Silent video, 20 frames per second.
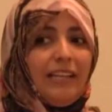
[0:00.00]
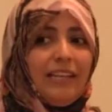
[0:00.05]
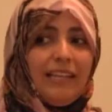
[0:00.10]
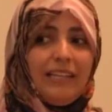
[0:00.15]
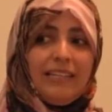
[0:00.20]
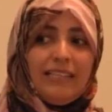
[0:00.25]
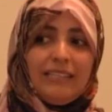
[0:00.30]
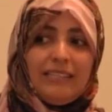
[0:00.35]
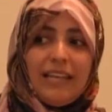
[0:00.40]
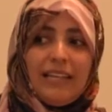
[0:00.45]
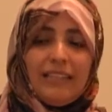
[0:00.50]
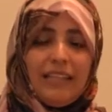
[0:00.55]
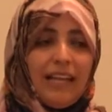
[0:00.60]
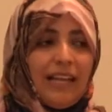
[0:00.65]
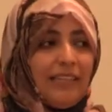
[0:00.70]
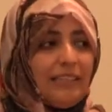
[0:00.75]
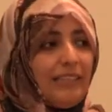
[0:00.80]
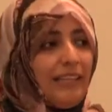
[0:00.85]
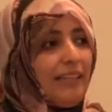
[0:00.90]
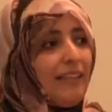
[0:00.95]
Most likely
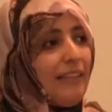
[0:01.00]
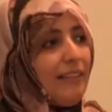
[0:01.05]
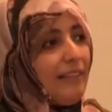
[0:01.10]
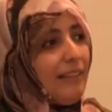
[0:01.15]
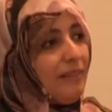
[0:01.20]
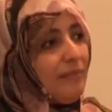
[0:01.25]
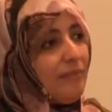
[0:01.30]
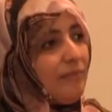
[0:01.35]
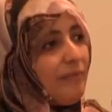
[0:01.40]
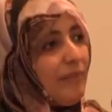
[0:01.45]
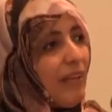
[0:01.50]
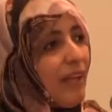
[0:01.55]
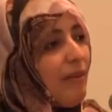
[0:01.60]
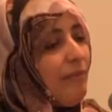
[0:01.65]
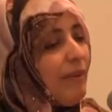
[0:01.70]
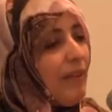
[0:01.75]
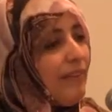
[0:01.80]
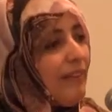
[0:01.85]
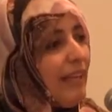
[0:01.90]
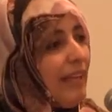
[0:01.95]
we
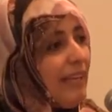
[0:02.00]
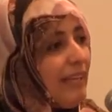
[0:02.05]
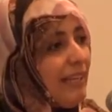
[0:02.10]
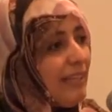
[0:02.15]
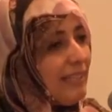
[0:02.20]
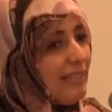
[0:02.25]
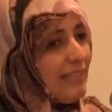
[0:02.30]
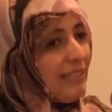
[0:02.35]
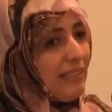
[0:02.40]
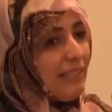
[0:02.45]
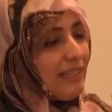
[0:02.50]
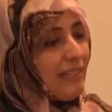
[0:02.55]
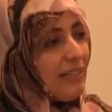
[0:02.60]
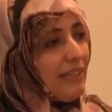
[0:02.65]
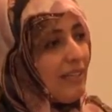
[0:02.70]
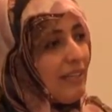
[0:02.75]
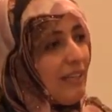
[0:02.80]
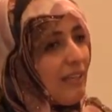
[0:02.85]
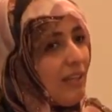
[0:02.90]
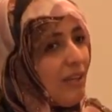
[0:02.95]
will be
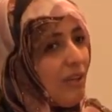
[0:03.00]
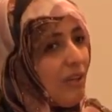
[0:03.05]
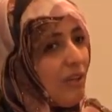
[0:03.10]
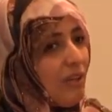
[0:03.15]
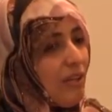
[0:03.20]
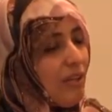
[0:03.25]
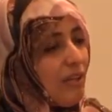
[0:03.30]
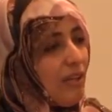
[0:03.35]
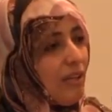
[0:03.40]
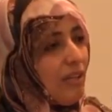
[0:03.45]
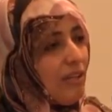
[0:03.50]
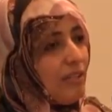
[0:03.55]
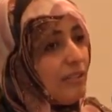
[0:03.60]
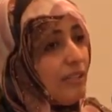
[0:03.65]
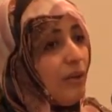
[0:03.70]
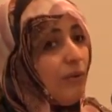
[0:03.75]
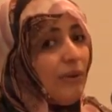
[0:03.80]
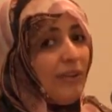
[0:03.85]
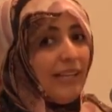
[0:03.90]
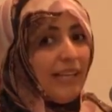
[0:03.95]
attending to
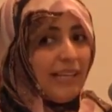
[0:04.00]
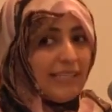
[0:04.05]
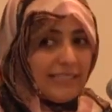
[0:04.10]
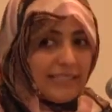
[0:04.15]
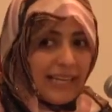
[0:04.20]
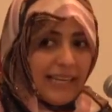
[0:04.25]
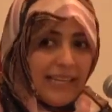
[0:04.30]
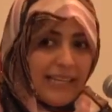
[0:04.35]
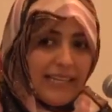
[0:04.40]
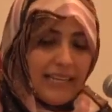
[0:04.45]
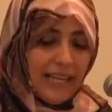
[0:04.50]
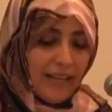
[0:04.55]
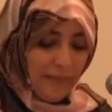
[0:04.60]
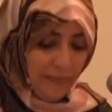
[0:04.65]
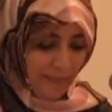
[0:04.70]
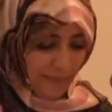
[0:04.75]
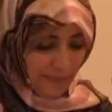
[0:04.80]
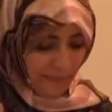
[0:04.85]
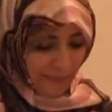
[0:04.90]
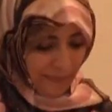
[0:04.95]
this matter,
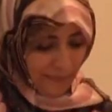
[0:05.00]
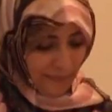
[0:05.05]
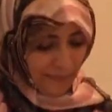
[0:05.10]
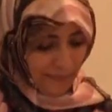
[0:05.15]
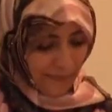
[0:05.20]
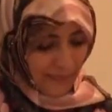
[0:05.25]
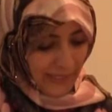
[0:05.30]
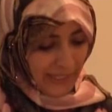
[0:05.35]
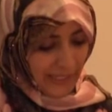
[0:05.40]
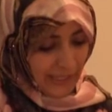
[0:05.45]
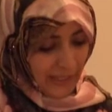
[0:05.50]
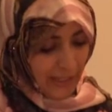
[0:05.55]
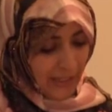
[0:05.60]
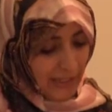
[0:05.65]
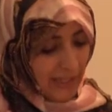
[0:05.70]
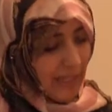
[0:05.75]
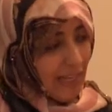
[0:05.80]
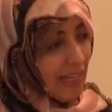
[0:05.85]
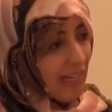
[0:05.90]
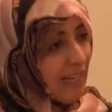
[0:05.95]
but before that
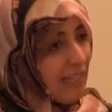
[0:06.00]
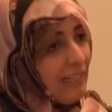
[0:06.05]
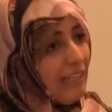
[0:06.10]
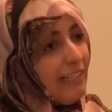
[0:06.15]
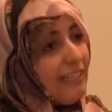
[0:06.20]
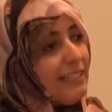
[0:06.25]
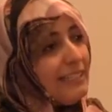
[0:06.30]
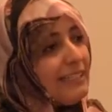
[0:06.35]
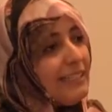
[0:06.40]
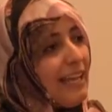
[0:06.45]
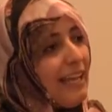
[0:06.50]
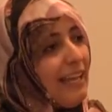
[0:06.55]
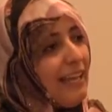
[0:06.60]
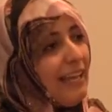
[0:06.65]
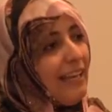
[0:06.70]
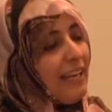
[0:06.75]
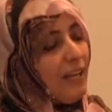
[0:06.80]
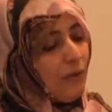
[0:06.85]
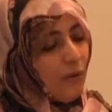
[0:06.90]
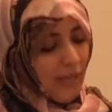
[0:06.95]

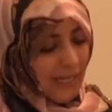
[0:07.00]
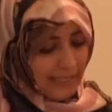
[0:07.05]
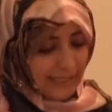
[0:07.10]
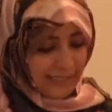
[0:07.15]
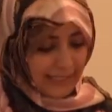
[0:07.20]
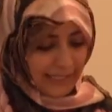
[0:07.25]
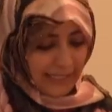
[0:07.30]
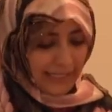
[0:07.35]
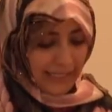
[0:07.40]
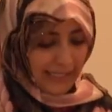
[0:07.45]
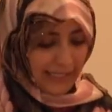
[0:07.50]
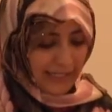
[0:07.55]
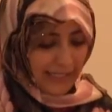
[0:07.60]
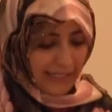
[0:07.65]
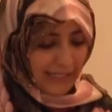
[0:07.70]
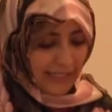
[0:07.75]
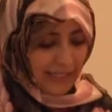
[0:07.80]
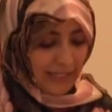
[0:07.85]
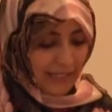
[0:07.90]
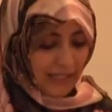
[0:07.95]
I would like
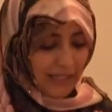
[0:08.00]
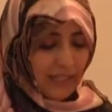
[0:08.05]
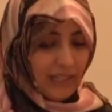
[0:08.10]
to